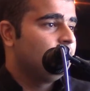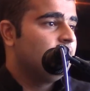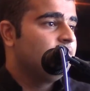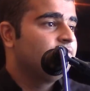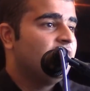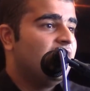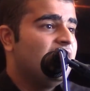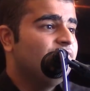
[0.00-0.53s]

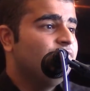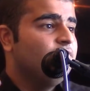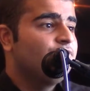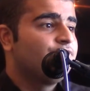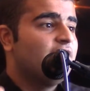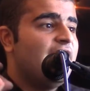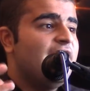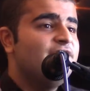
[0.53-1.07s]
In the
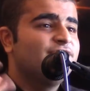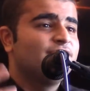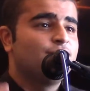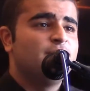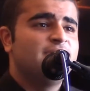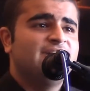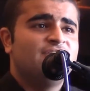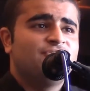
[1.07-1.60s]
heavens, the
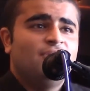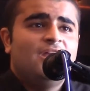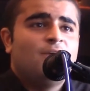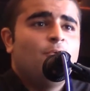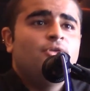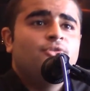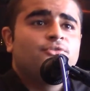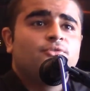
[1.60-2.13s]
angels were tensed.
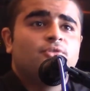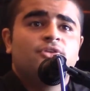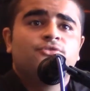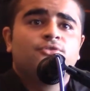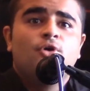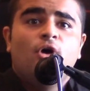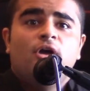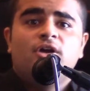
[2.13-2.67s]
Like, what
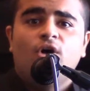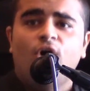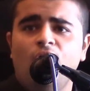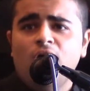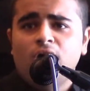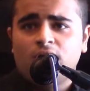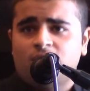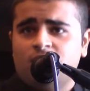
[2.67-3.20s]
is going
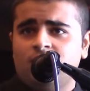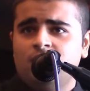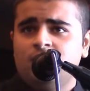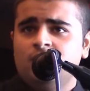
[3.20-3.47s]
on?